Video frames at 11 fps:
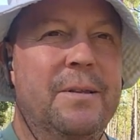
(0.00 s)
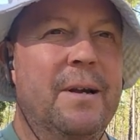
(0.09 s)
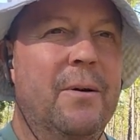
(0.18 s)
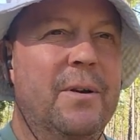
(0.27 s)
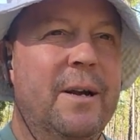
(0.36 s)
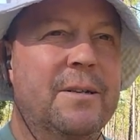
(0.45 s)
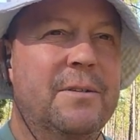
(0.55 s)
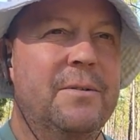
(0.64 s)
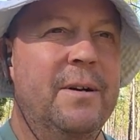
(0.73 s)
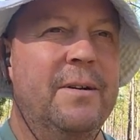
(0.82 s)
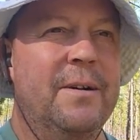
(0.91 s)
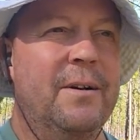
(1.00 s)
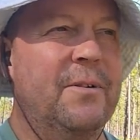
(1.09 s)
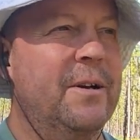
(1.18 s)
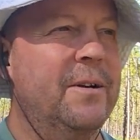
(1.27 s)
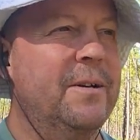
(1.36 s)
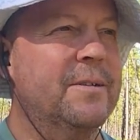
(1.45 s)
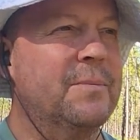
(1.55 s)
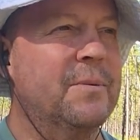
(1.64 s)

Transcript: Now, we got two aircraft carriers,